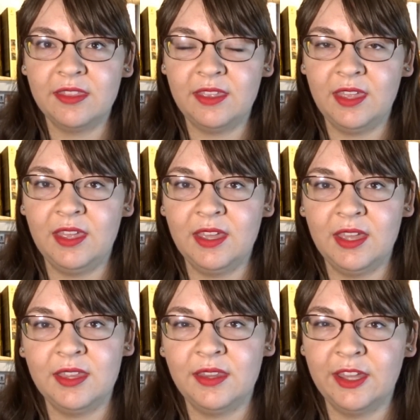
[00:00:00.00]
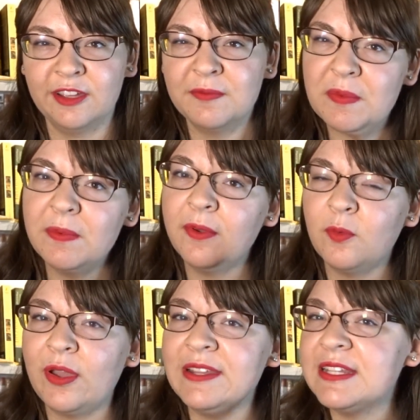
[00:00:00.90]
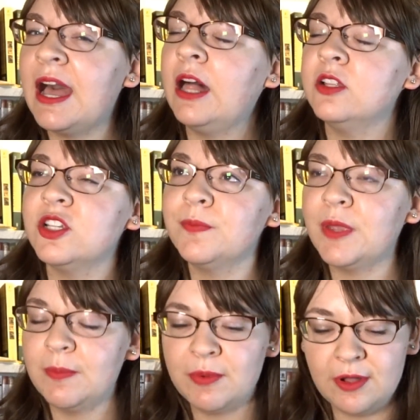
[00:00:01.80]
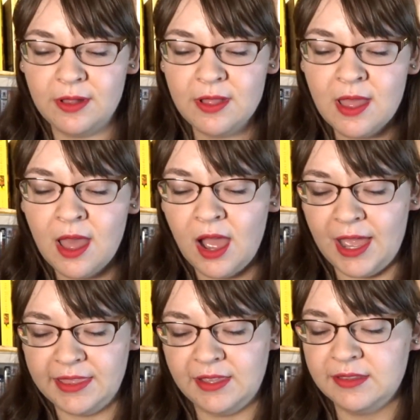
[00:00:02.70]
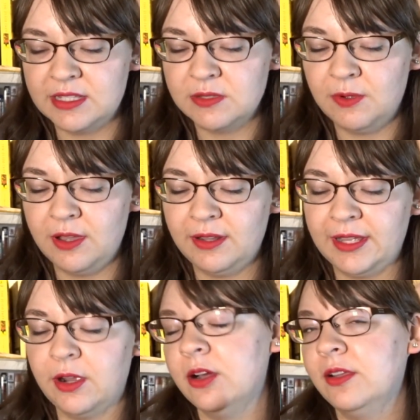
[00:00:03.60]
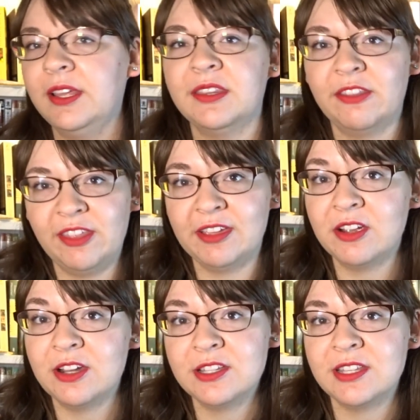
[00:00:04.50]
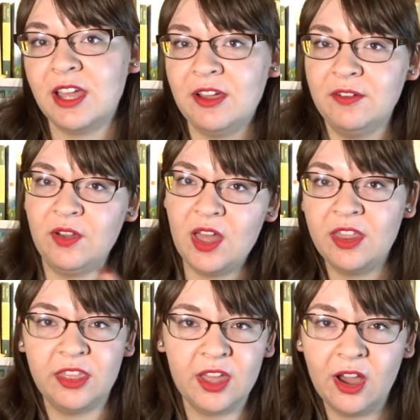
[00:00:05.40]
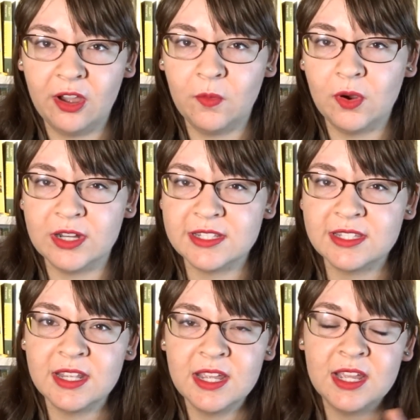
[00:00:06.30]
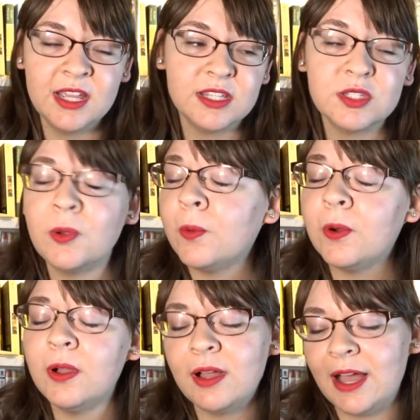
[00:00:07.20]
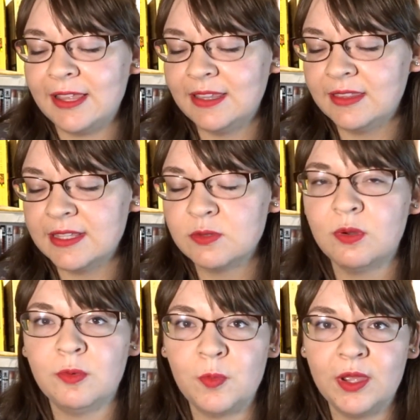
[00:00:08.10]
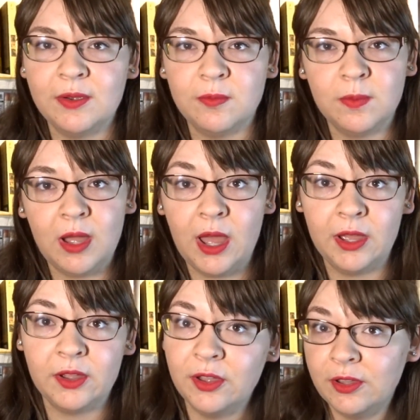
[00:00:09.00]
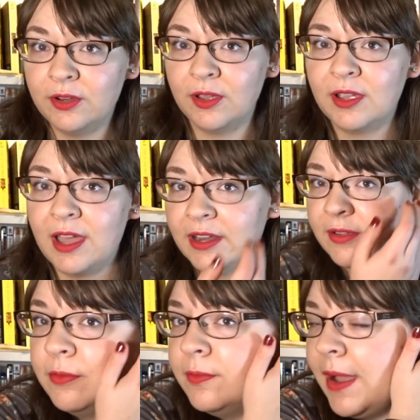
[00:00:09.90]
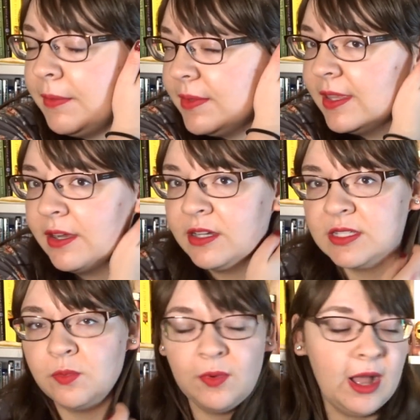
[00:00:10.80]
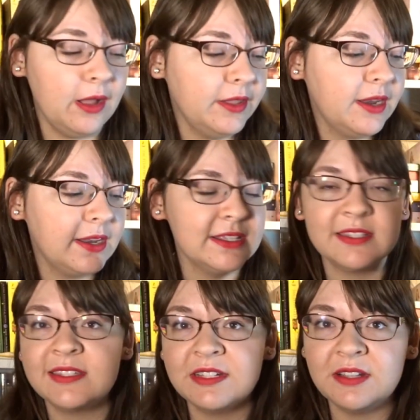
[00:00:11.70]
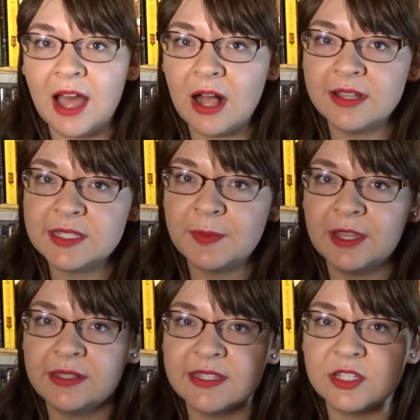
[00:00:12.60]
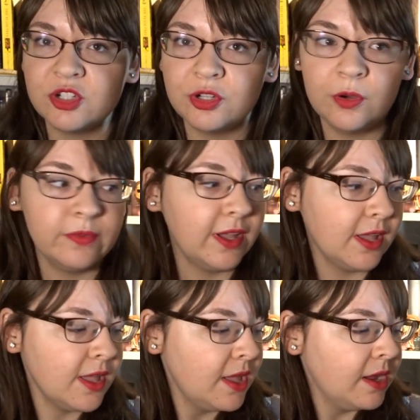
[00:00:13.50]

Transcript: the intelligent people. I think this one, like, are like the thinkers of the Hogwarts school. I think this one will be a good kind remind me there as well. And it is Still Alice by Lisa Genova.